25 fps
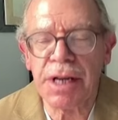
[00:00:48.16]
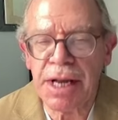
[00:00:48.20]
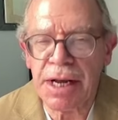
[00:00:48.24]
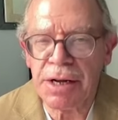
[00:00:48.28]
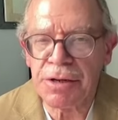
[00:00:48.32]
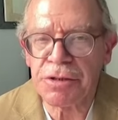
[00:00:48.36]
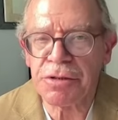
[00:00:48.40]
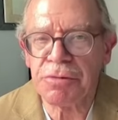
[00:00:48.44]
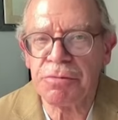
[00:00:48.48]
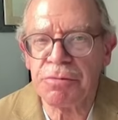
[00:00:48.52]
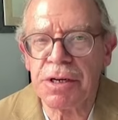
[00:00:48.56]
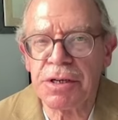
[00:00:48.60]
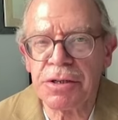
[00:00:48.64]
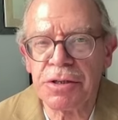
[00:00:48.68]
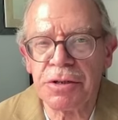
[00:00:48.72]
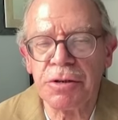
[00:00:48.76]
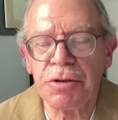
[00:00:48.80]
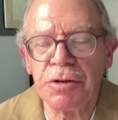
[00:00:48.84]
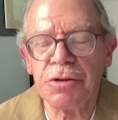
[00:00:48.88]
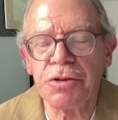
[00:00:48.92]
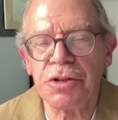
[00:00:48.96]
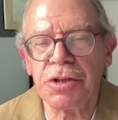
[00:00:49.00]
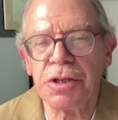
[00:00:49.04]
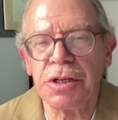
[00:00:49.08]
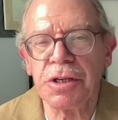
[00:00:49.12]
Council
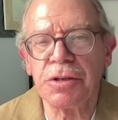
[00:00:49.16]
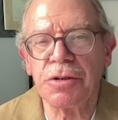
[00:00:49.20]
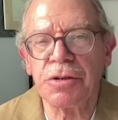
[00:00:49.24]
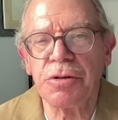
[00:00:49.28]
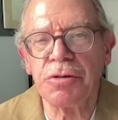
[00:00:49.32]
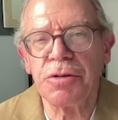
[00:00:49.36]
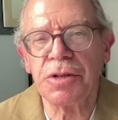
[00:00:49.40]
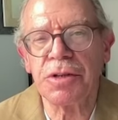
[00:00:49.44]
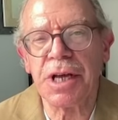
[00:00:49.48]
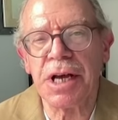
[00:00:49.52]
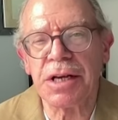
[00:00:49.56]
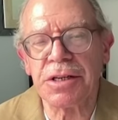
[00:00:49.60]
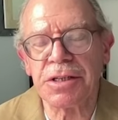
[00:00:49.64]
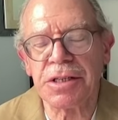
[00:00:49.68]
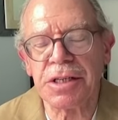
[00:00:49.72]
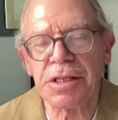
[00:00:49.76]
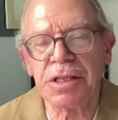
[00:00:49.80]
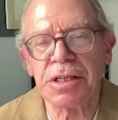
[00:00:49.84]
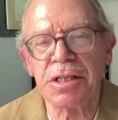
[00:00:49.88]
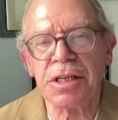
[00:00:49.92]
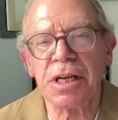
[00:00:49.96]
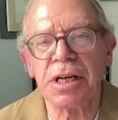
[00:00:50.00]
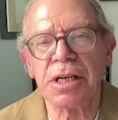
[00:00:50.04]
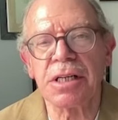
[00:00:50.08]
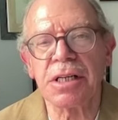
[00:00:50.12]
resolution in
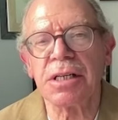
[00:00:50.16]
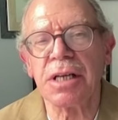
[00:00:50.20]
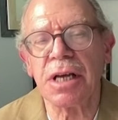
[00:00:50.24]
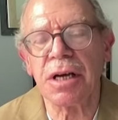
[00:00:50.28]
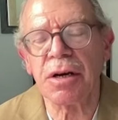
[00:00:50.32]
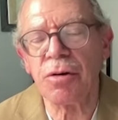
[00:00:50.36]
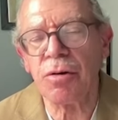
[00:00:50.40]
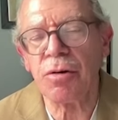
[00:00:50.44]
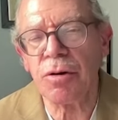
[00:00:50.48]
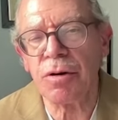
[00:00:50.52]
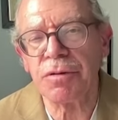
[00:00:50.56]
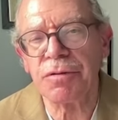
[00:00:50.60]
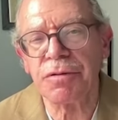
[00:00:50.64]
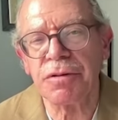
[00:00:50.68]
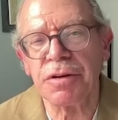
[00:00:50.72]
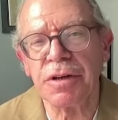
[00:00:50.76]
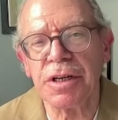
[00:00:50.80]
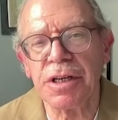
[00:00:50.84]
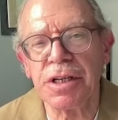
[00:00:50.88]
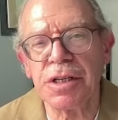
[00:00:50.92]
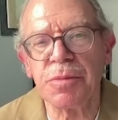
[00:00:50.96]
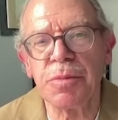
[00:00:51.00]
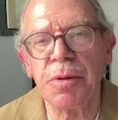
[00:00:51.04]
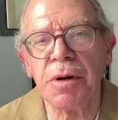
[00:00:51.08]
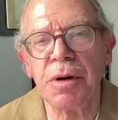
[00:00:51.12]
2006 that called for
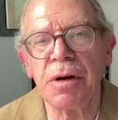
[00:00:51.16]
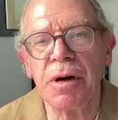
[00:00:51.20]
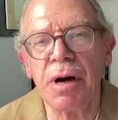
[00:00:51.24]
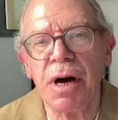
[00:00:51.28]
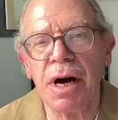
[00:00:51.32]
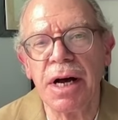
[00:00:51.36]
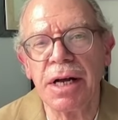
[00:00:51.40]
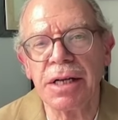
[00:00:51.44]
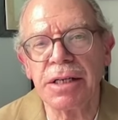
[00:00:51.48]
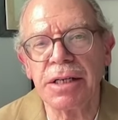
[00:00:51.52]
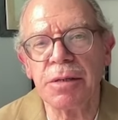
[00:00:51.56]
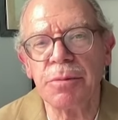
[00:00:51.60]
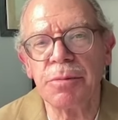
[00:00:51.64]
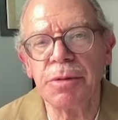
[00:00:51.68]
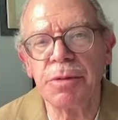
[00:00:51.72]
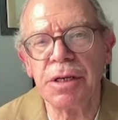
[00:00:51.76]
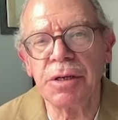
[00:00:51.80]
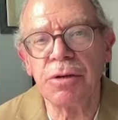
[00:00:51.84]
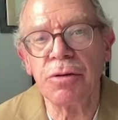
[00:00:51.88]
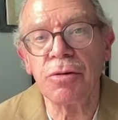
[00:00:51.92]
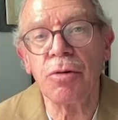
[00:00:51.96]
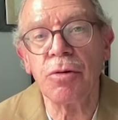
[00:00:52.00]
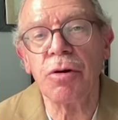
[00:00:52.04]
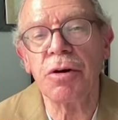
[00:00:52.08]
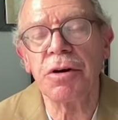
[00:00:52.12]
Hezbollah to be
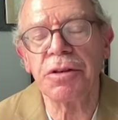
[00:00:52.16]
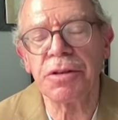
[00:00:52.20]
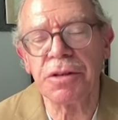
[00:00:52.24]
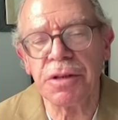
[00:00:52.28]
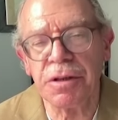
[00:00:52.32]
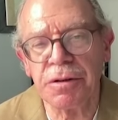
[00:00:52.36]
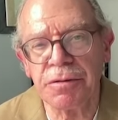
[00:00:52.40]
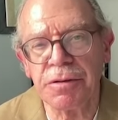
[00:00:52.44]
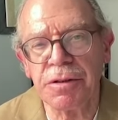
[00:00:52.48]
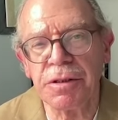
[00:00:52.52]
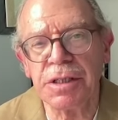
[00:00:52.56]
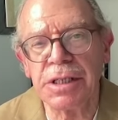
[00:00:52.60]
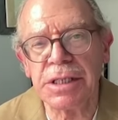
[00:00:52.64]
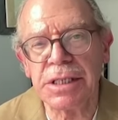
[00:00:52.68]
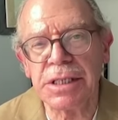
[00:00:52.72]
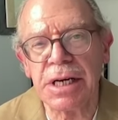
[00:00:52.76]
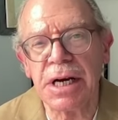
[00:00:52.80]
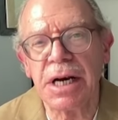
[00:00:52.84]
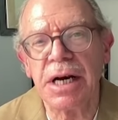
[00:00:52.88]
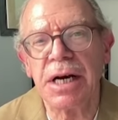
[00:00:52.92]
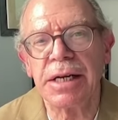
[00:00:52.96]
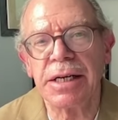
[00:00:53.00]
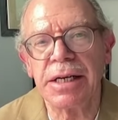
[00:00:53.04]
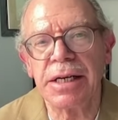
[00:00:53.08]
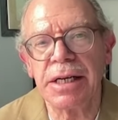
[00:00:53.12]
north of the
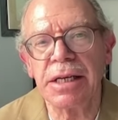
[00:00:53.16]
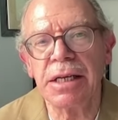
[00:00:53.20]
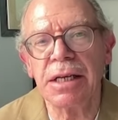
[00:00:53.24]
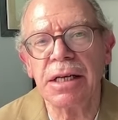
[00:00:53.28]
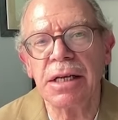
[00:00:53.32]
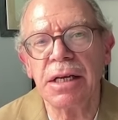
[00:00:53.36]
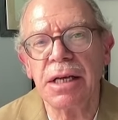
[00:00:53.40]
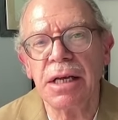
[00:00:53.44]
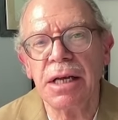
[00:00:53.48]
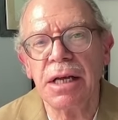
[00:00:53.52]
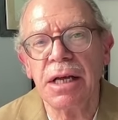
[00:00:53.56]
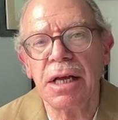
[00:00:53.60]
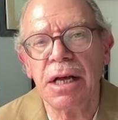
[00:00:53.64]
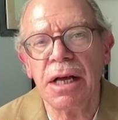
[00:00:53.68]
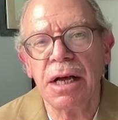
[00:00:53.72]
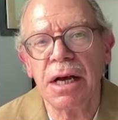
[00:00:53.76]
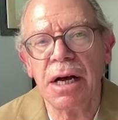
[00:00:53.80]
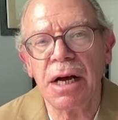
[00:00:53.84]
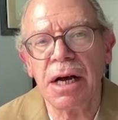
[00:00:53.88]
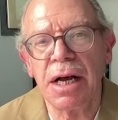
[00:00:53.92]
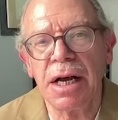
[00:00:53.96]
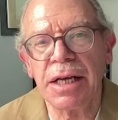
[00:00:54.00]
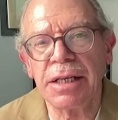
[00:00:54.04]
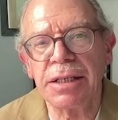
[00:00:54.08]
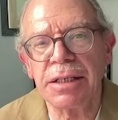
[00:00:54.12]
Litani.
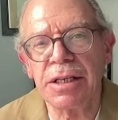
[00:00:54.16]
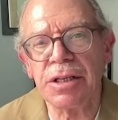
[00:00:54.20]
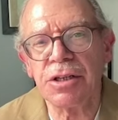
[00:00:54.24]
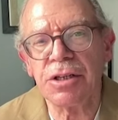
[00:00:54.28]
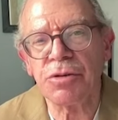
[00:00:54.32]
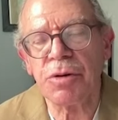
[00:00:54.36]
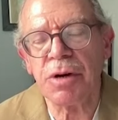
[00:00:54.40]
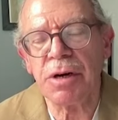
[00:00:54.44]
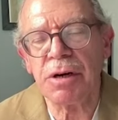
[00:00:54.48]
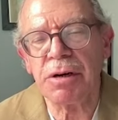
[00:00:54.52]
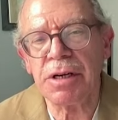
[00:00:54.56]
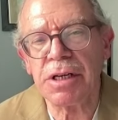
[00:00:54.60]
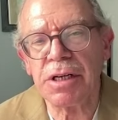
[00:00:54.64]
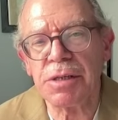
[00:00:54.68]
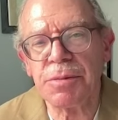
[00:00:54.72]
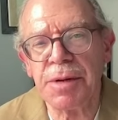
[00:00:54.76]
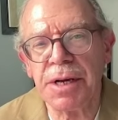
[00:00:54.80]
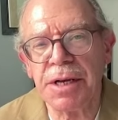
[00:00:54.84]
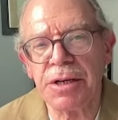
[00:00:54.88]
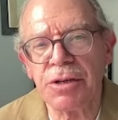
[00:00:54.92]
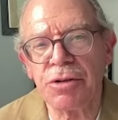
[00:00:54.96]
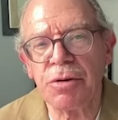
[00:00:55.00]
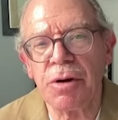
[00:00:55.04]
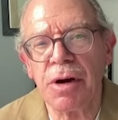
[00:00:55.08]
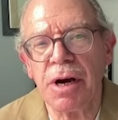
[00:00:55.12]
Uh, and the Israelis
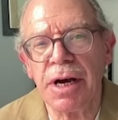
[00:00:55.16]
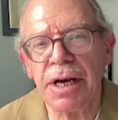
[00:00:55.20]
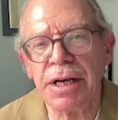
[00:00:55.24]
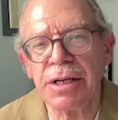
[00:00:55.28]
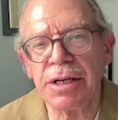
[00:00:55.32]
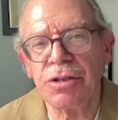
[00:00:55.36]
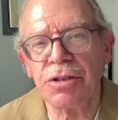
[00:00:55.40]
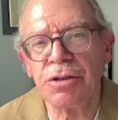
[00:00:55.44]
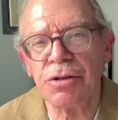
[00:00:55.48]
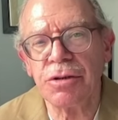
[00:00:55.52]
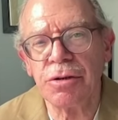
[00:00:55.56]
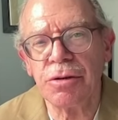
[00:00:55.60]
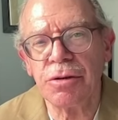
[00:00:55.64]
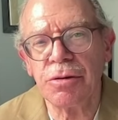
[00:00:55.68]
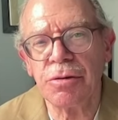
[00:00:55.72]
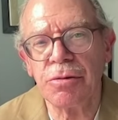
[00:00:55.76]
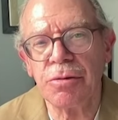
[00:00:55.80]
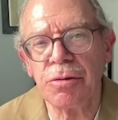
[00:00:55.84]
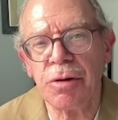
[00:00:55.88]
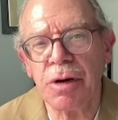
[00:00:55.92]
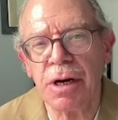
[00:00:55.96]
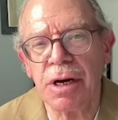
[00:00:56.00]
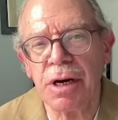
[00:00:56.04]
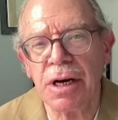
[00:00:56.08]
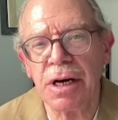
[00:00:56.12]
may try
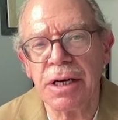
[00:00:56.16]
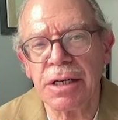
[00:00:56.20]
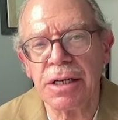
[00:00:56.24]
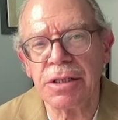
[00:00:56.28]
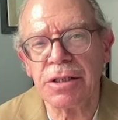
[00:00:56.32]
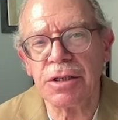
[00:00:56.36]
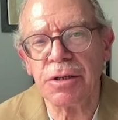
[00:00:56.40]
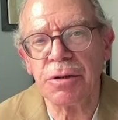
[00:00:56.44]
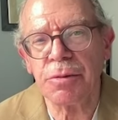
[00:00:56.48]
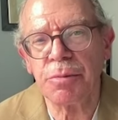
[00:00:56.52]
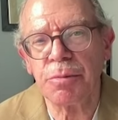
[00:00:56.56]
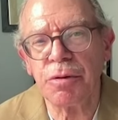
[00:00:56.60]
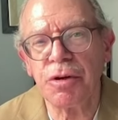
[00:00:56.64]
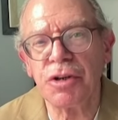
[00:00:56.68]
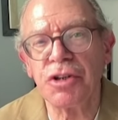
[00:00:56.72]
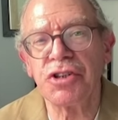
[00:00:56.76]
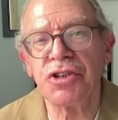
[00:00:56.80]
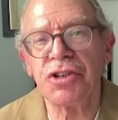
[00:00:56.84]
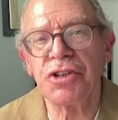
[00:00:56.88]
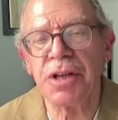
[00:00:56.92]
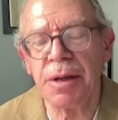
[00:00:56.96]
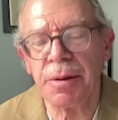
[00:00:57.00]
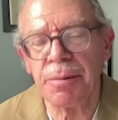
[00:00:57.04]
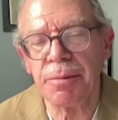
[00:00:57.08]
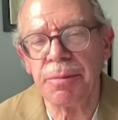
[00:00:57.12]
to uh, to push
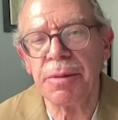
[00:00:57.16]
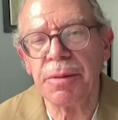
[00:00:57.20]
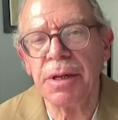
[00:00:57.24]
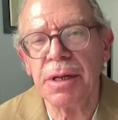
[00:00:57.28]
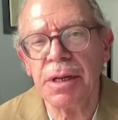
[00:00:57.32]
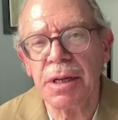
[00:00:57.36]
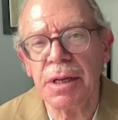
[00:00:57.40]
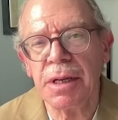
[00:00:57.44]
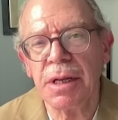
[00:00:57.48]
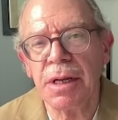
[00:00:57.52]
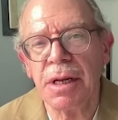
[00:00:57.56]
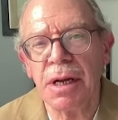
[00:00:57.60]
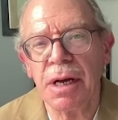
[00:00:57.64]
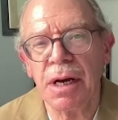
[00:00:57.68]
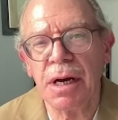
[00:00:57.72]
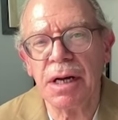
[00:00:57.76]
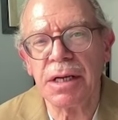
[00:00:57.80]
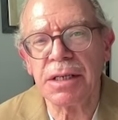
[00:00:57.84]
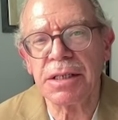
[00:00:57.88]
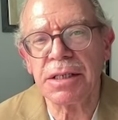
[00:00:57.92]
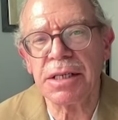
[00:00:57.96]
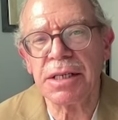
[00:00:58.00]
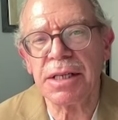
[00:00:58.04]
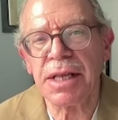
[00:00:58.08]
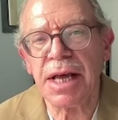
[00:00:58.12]
them uh,
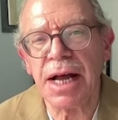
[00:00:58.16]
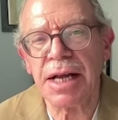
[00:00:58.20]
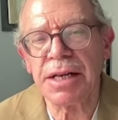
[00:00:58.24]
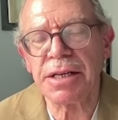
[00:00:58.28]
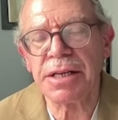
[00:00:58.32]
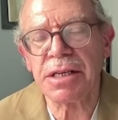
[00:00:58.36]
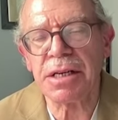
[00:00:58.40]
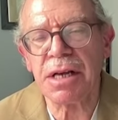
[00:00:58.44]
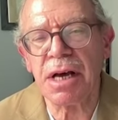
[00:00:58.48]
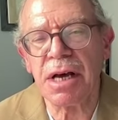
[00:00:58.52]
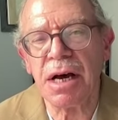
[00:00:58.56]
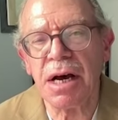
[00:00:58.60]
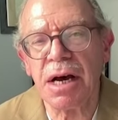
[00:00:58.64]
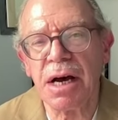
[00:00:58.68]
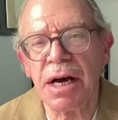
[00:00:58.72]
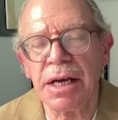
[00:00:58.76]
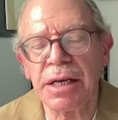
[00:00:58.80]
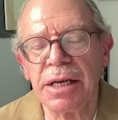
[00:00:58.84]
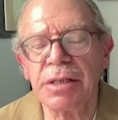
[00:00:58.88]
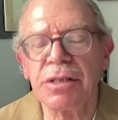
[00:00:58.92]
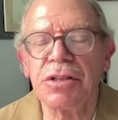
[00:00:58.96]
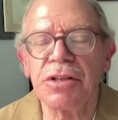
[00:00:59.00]
to that side.